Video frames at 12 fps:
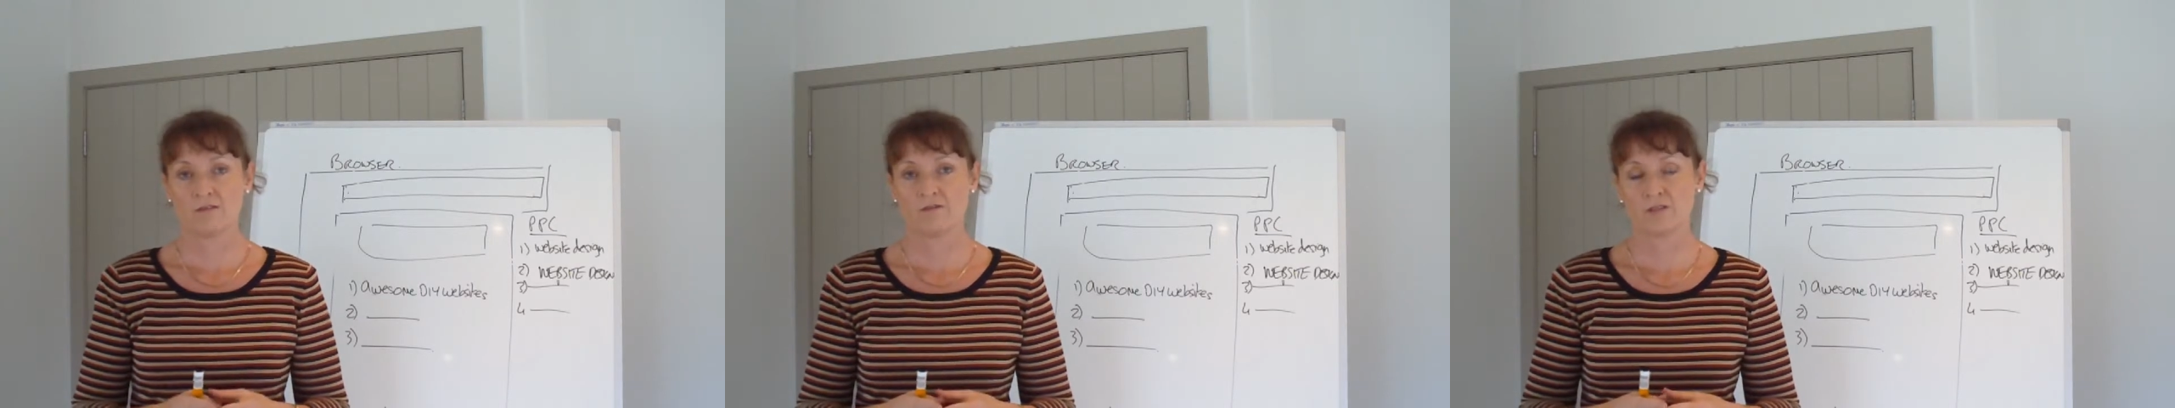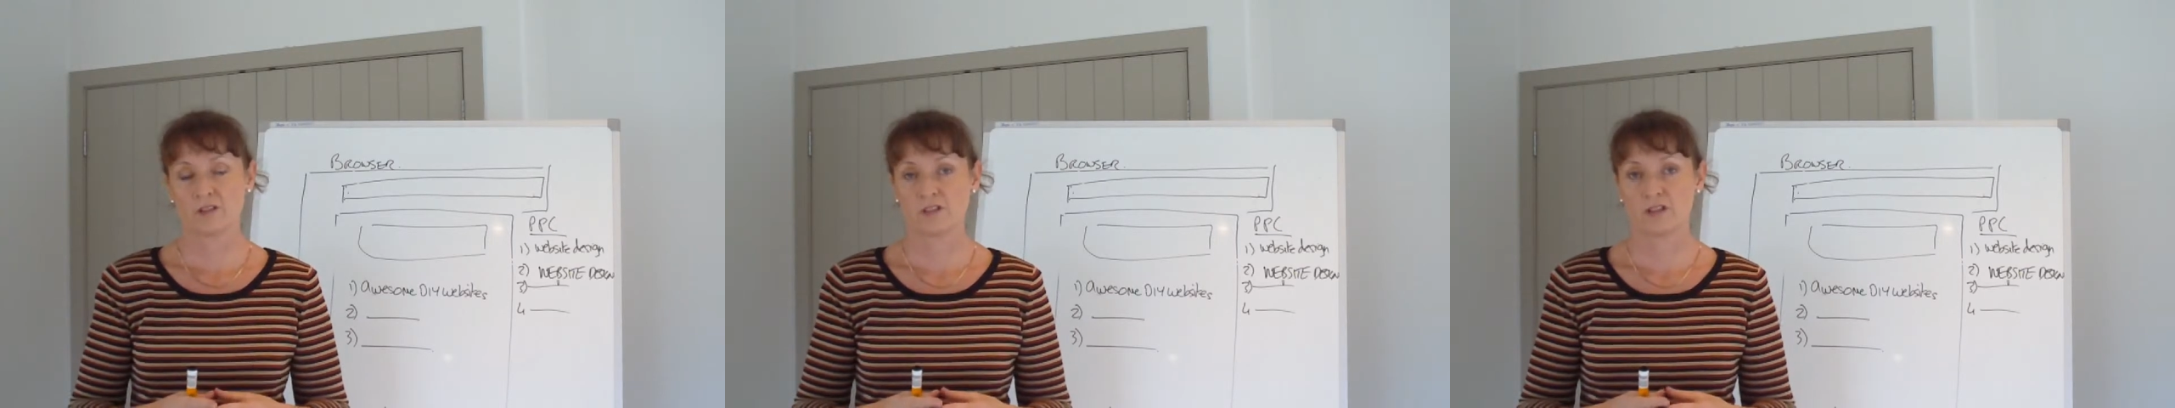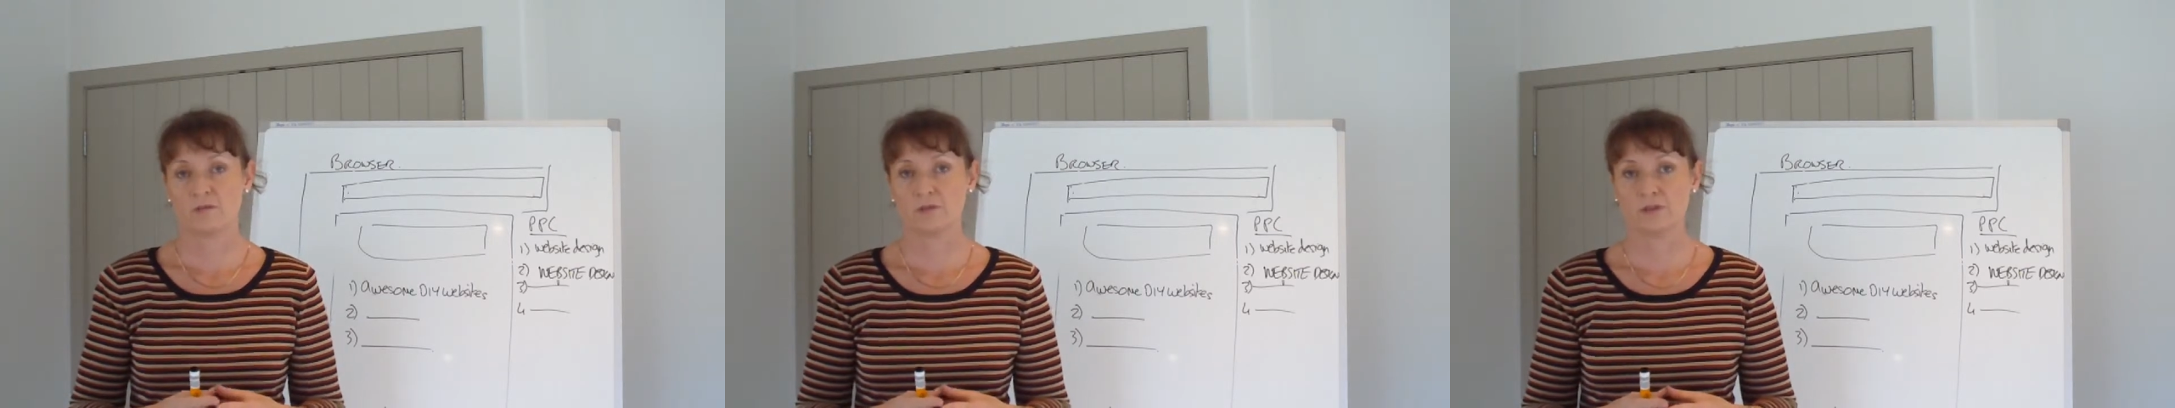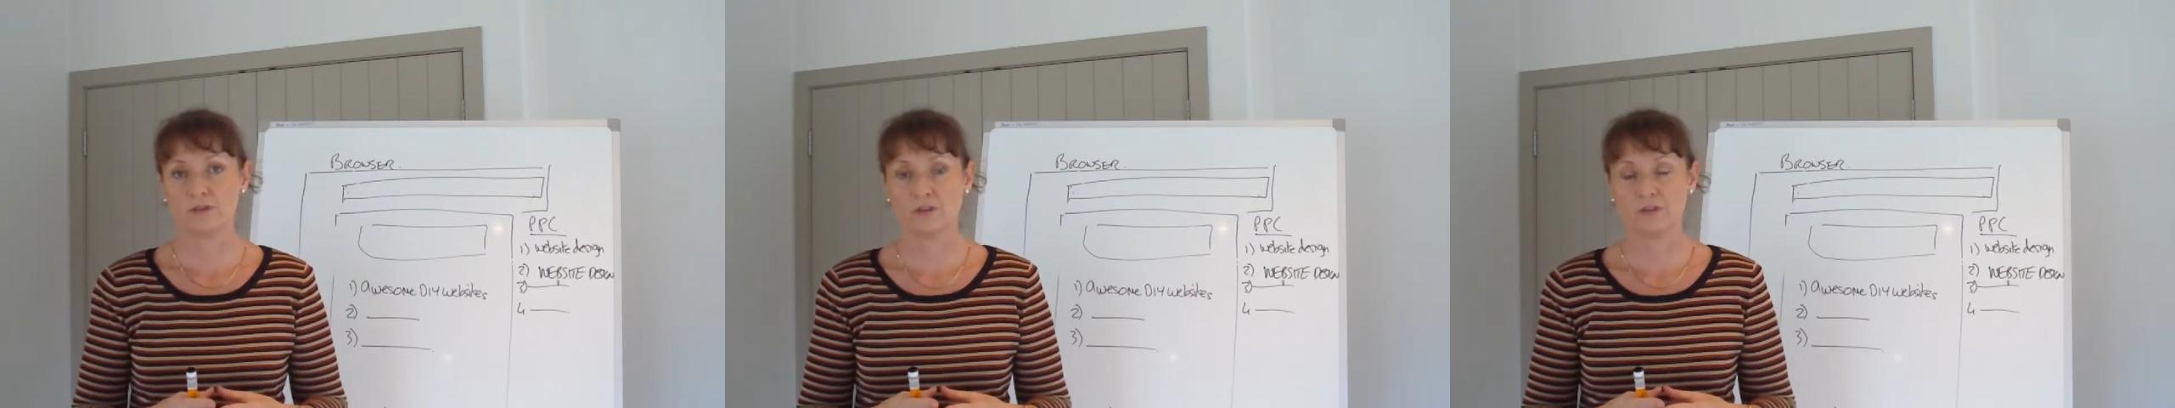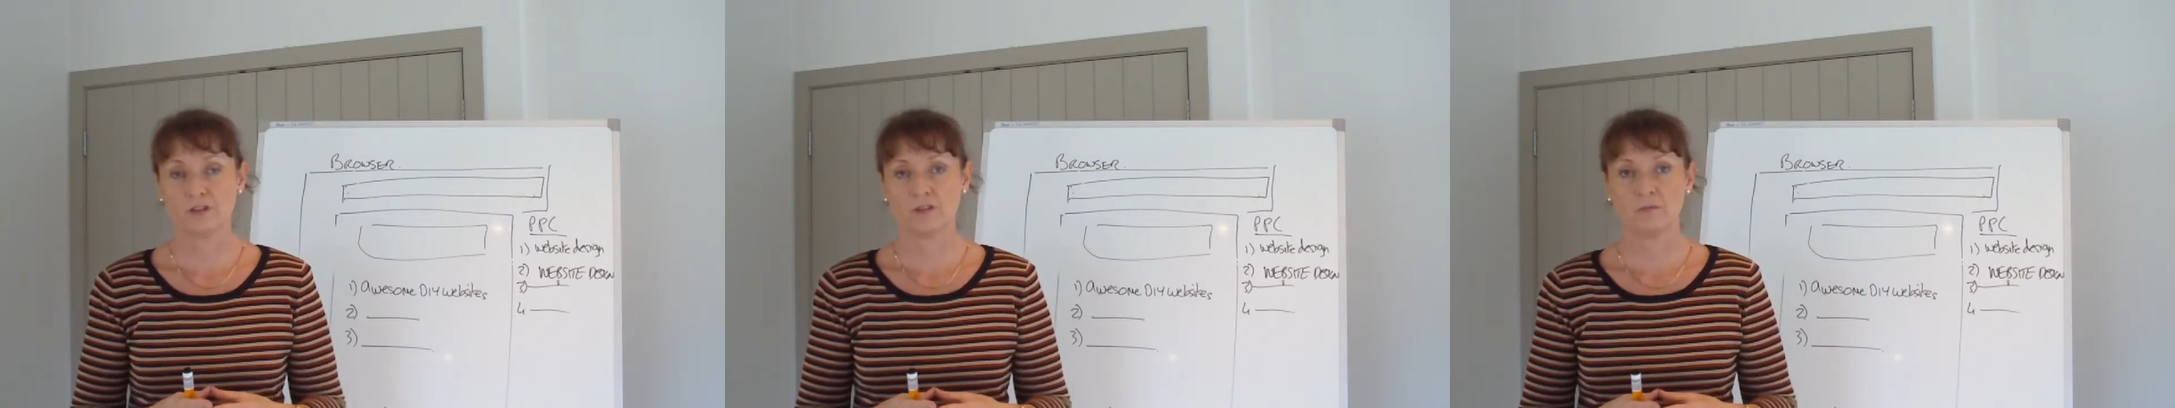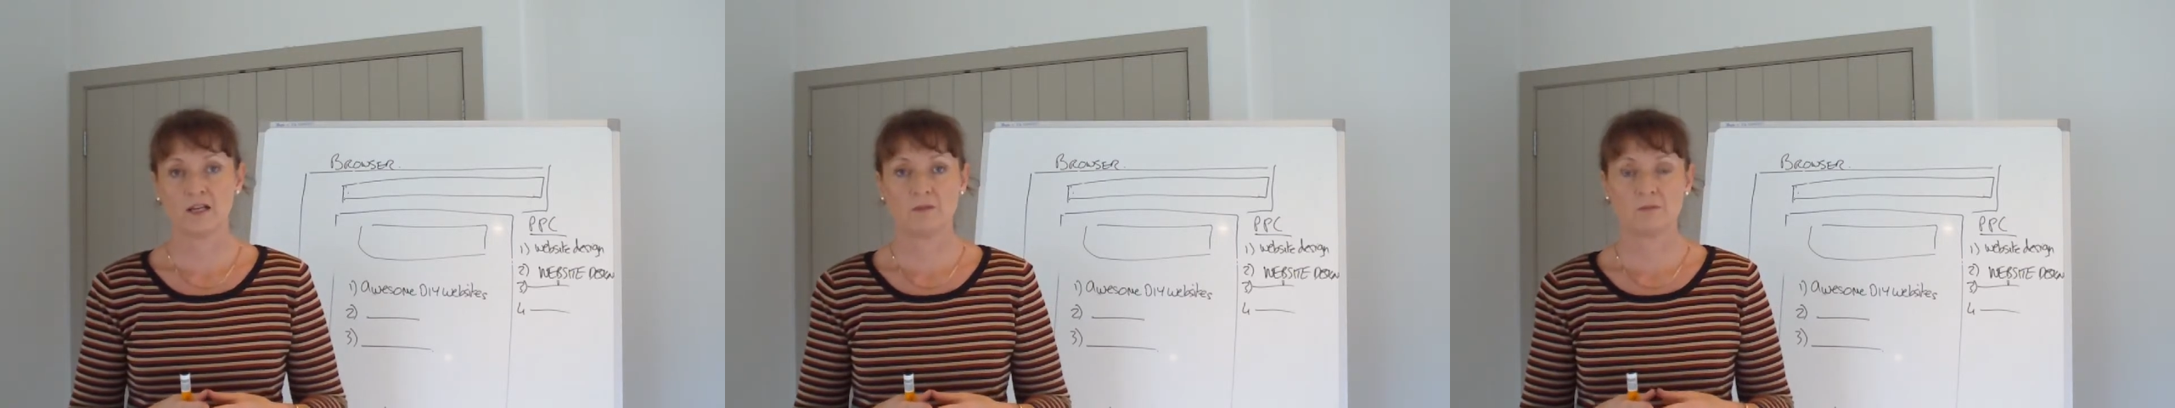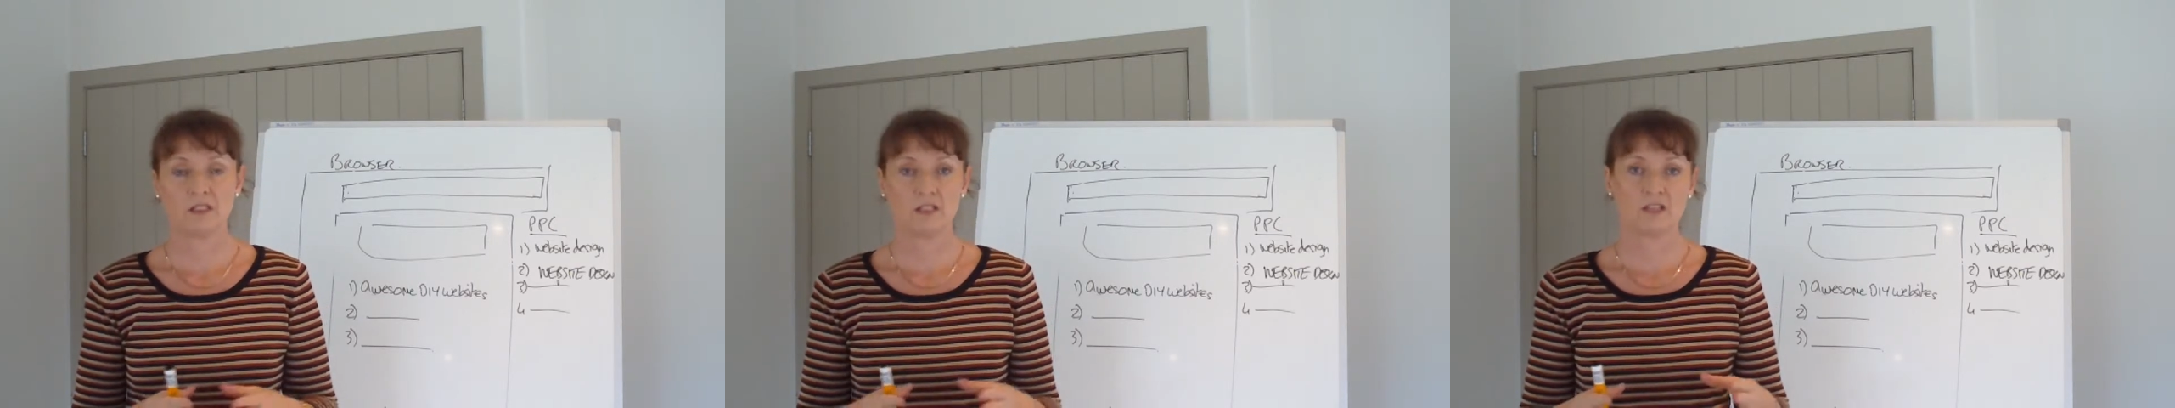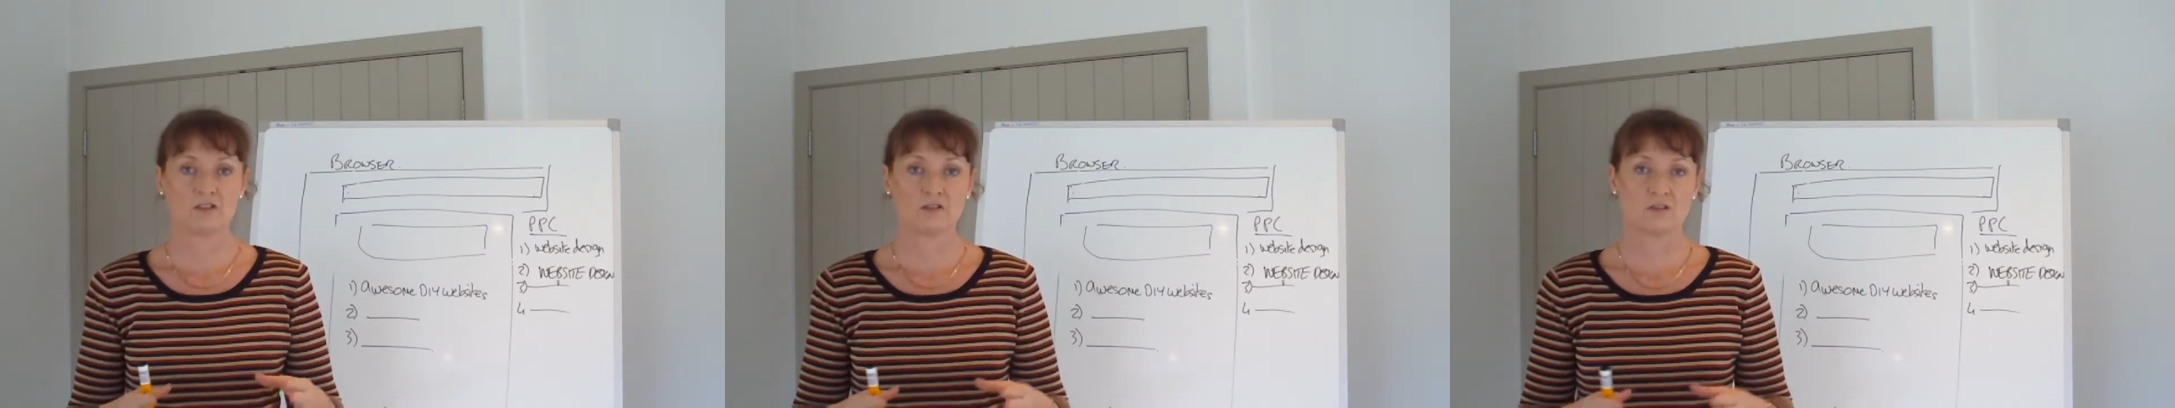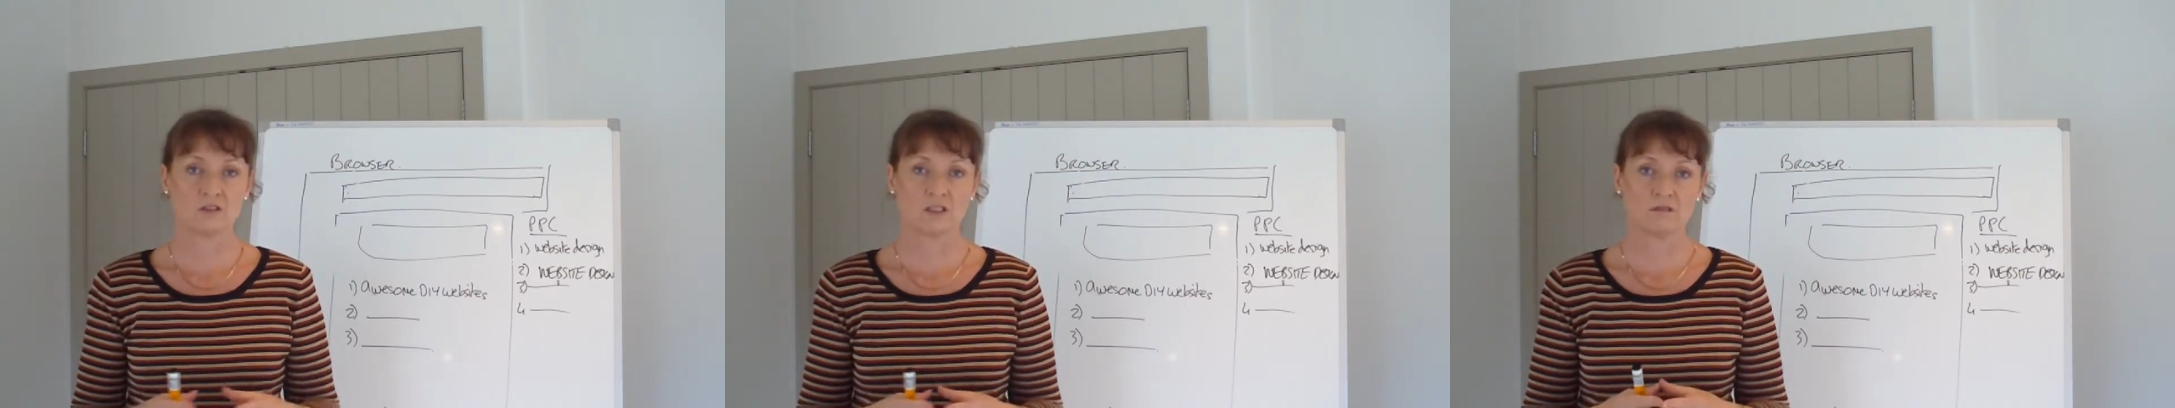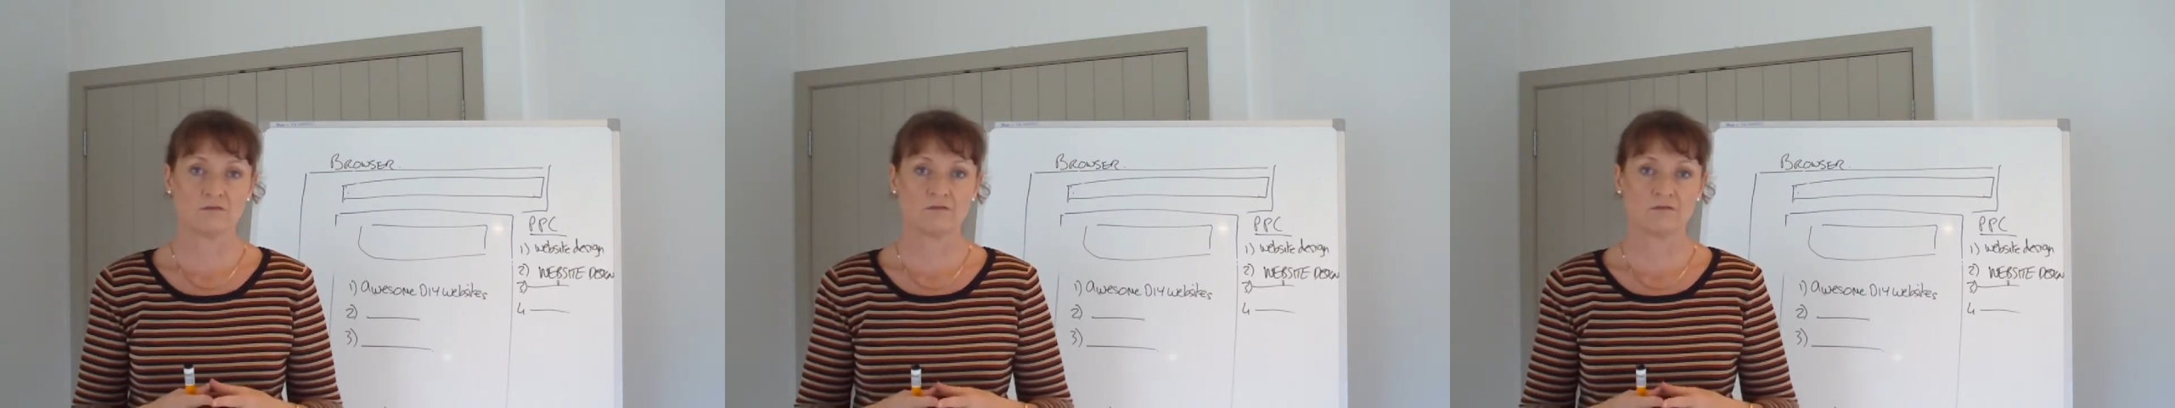For example, it might be that you're looking